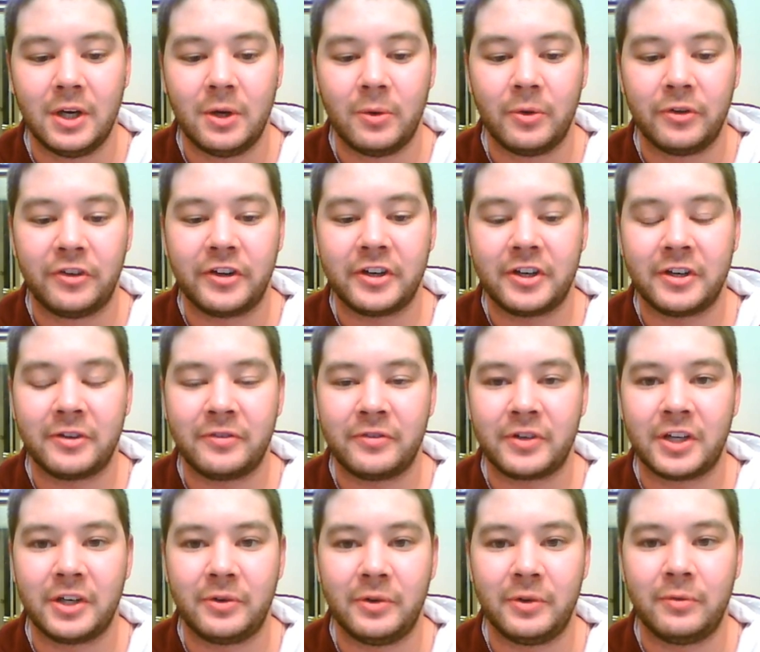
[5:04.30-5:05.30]
With
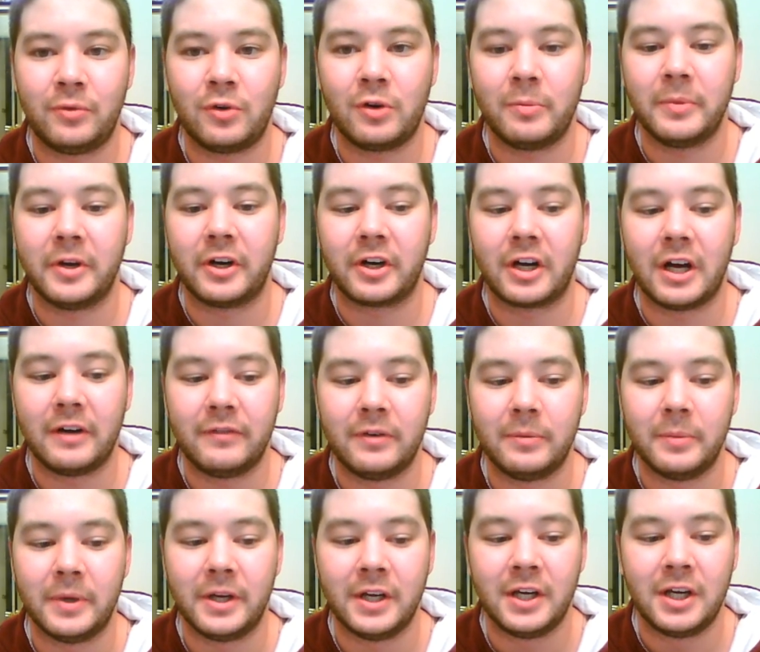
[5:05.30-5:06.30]
significant reform in our
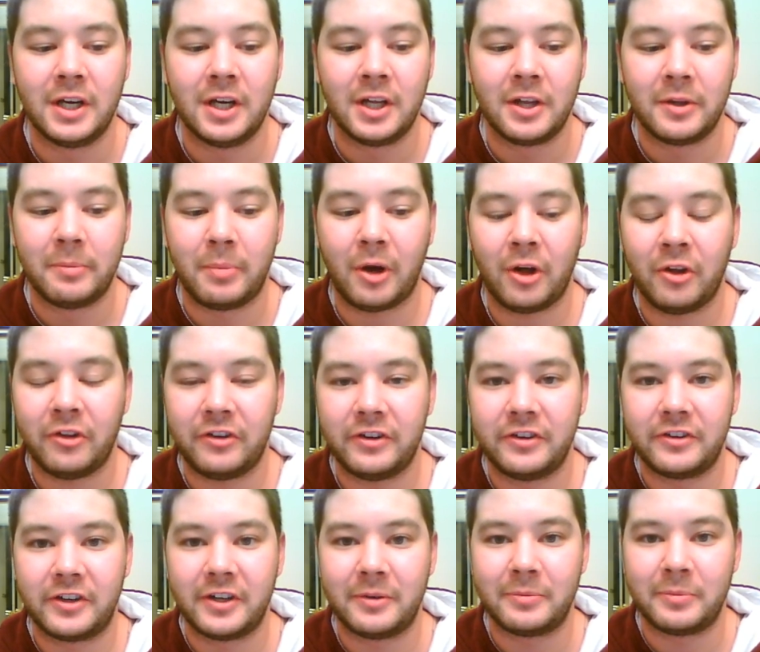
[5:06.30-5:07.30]
government, the policies
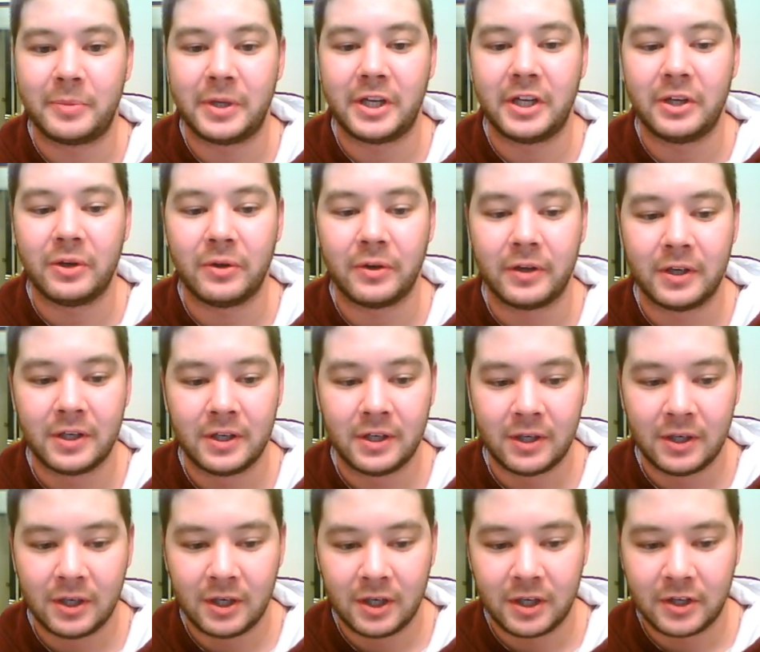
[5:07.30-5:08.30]
can be healed.
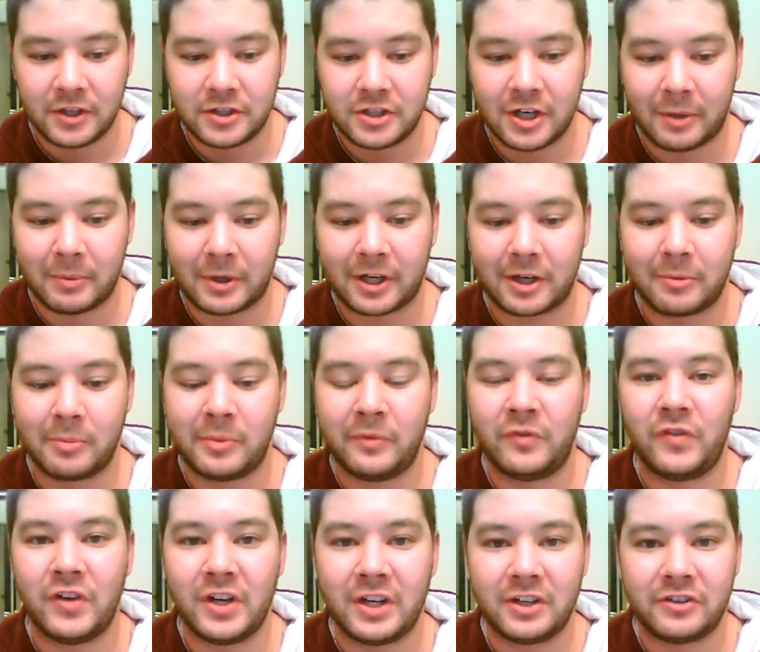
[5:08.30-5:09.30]
The job market can be
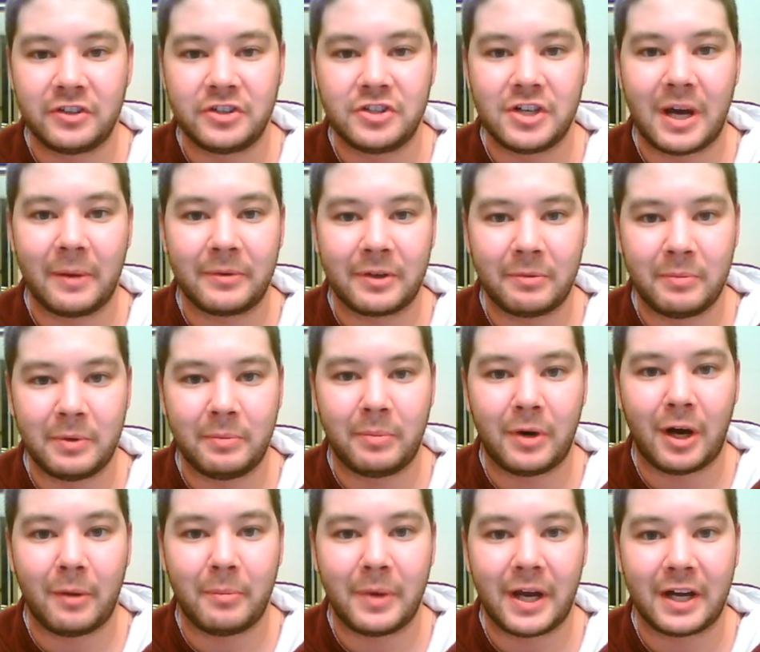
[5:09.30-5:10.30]
fixed and jobs can be
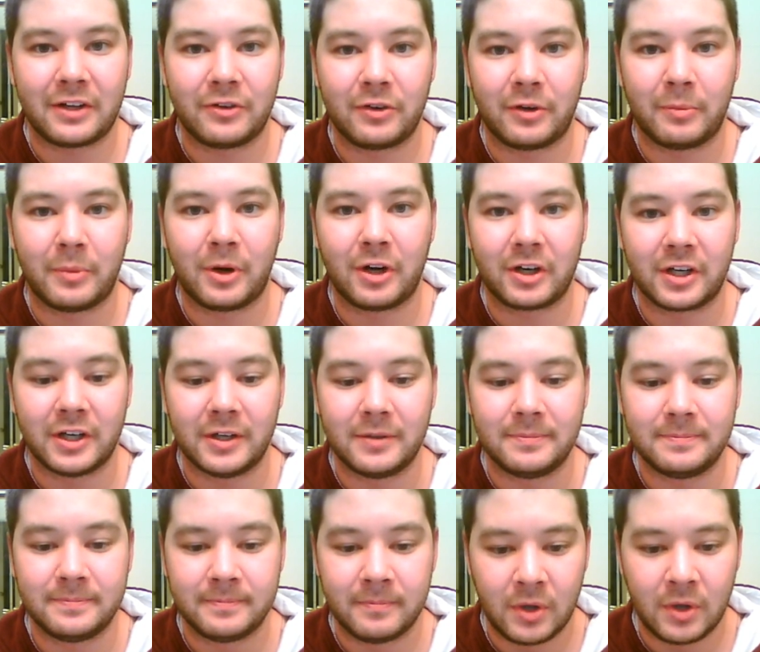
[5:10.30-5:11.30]
brought back to our market.
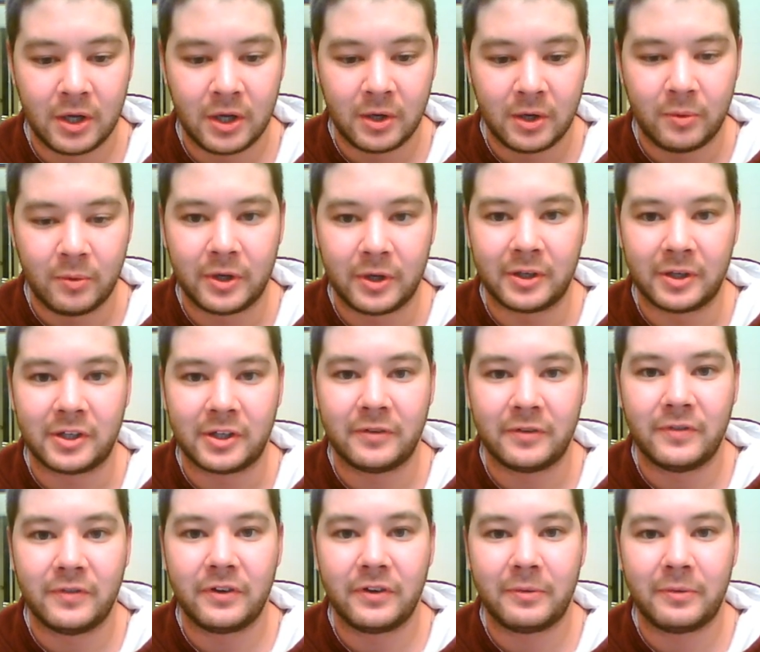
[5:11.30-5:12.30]
We can
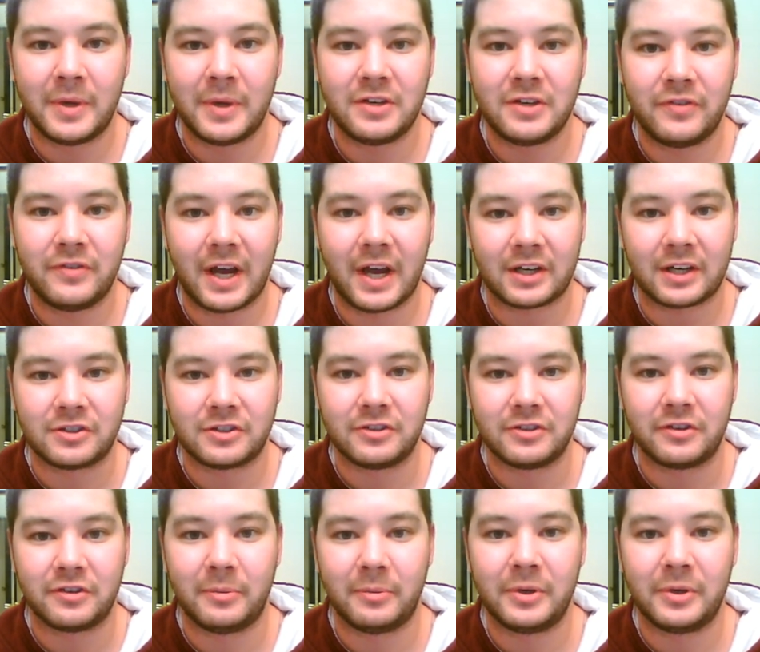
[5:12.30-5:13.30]
convince the
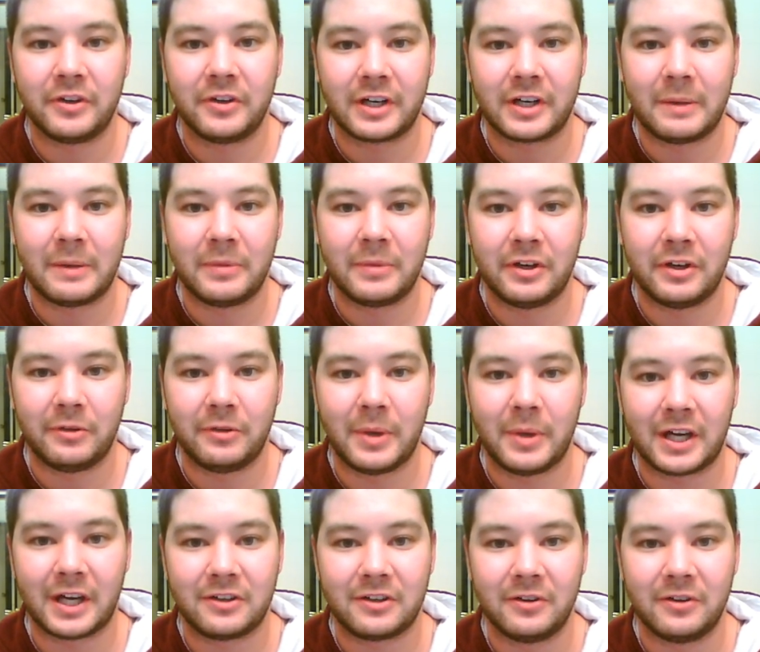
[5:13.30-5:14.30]
manufacturers to bring their companies
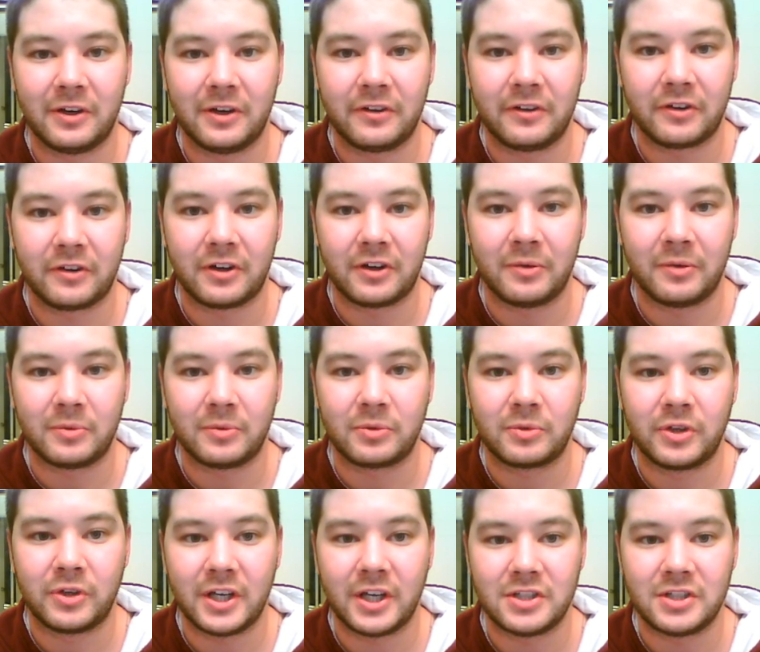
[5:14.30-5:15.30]
back to us,
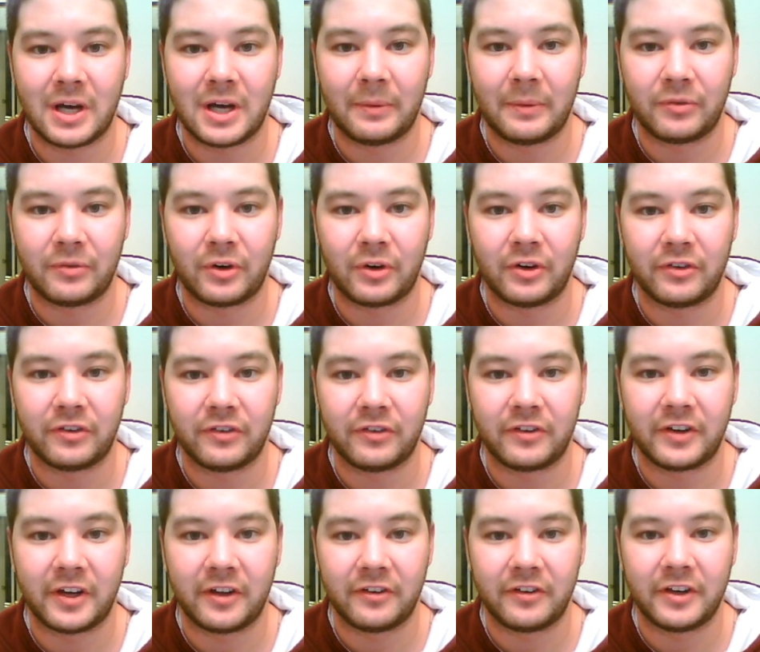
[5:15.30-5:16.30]
create jobs for us
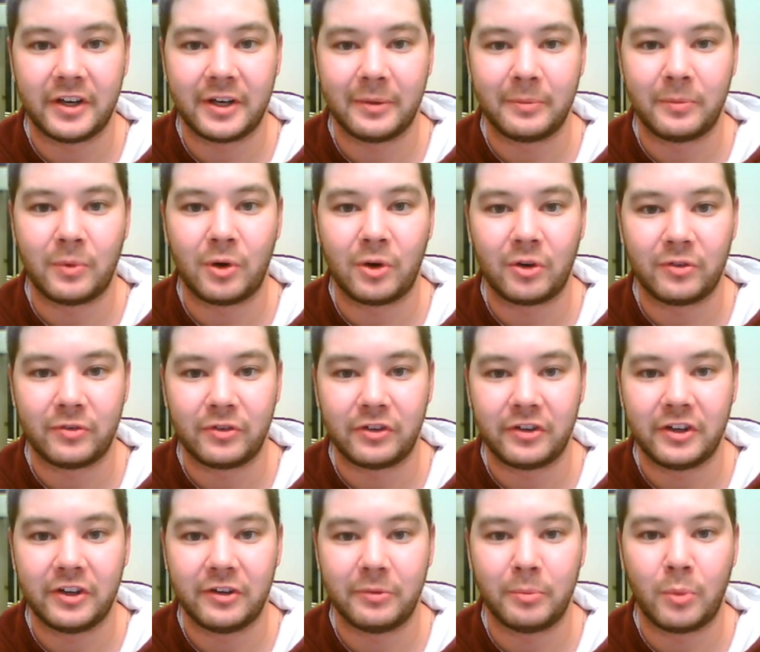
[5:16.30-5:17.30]
instead of sending more
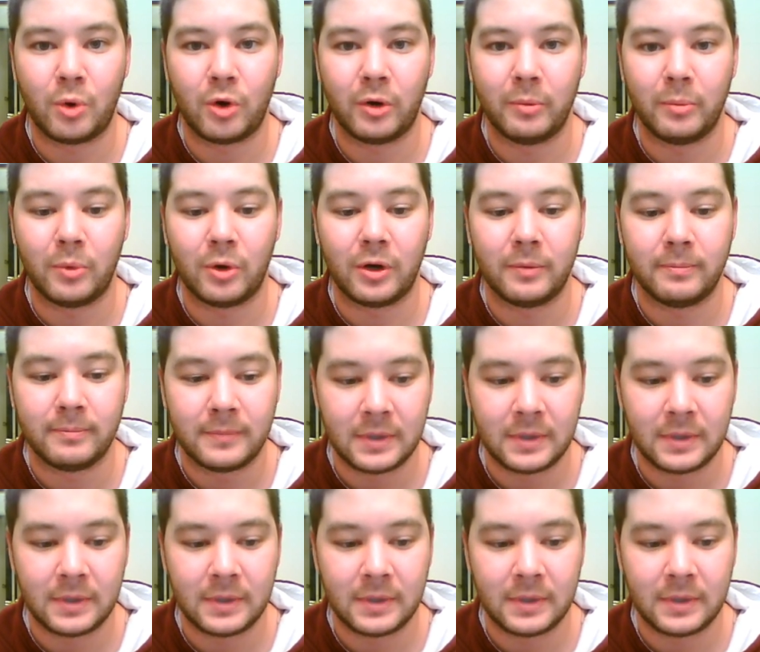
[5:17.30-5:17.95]
overseas more and more.